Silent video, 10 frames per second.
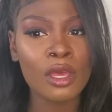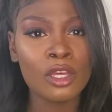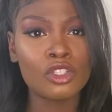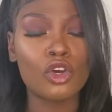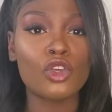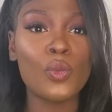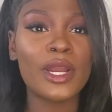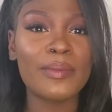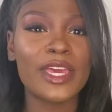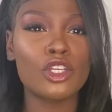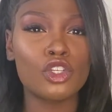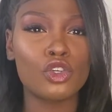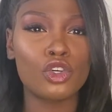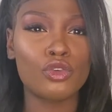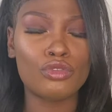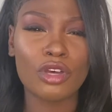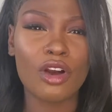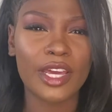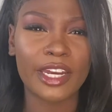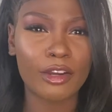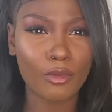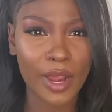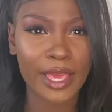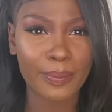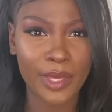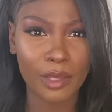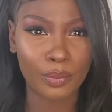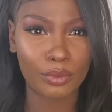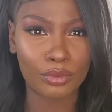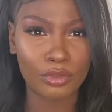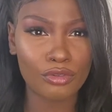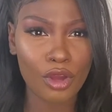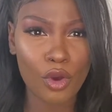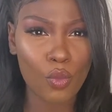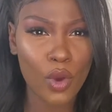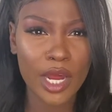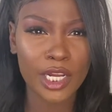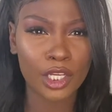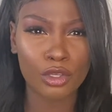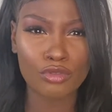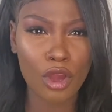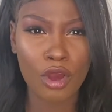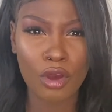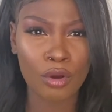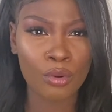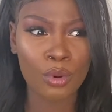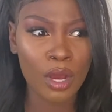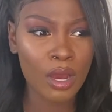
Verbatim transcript: so you want to make sure you targeting the right people. You don't want to, you know,